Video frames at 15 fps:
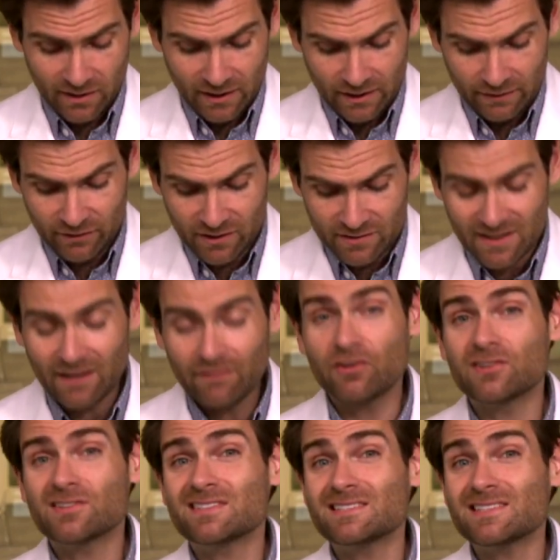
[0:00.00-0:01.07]
And if it doesn't have the
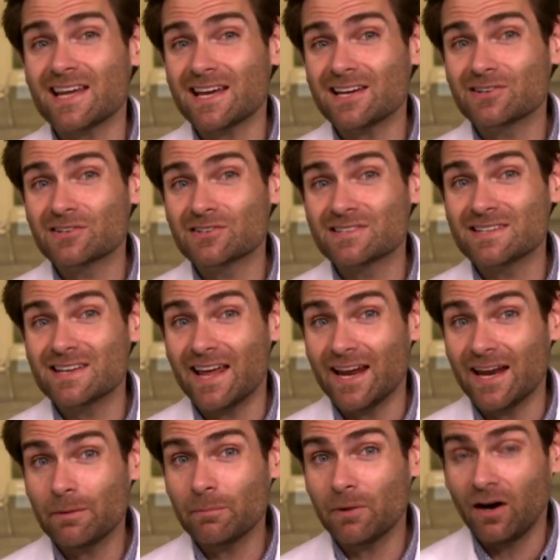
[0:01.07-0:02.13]
standard's
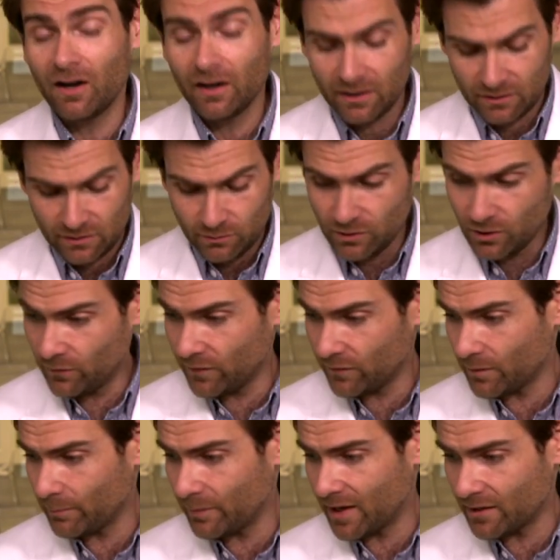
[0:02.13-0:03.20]
name on it, you know that
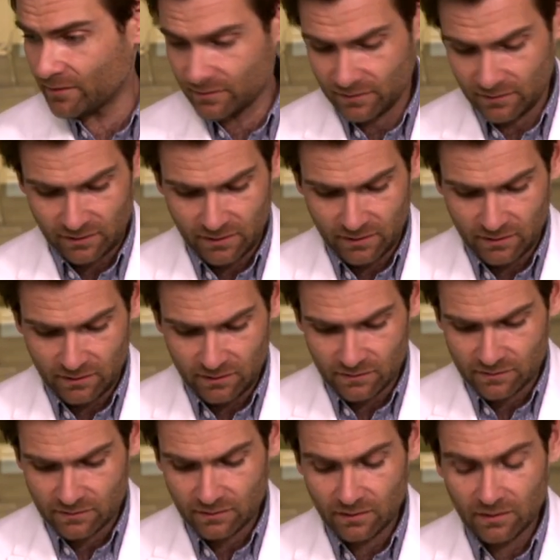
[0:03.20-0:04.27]
the mask
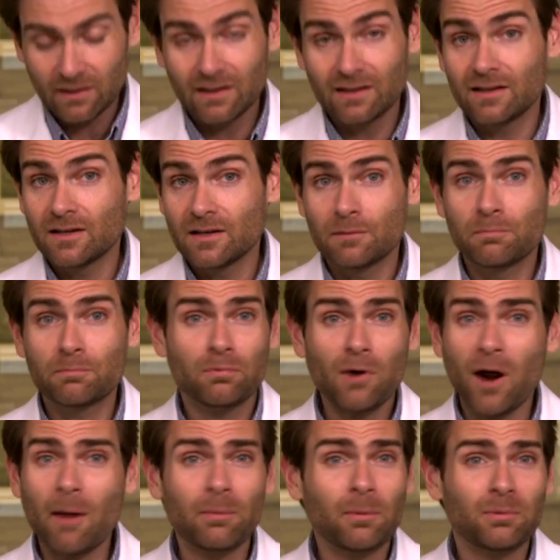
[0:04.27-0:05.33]
is
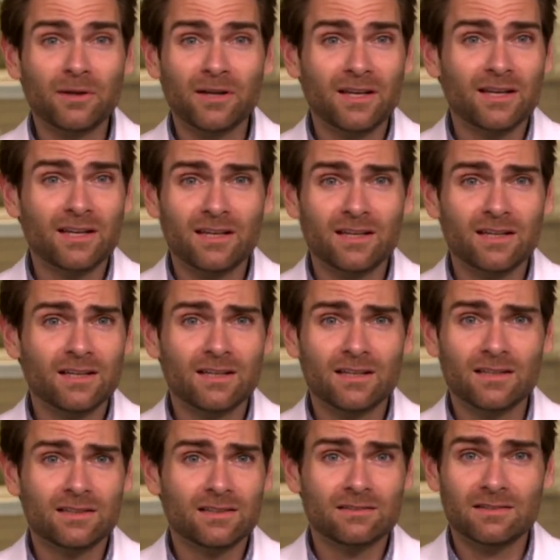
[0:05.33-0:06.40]
probably
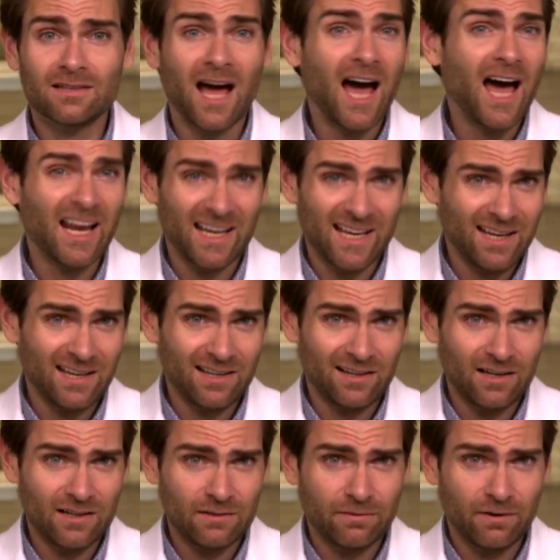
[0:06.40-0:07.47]
not a
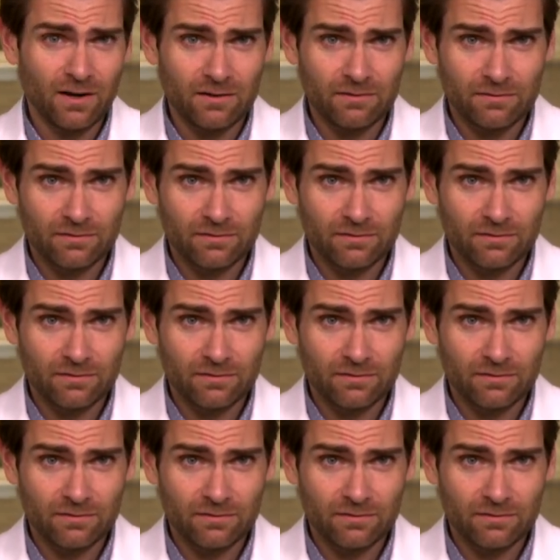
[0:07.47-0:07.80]
KN95.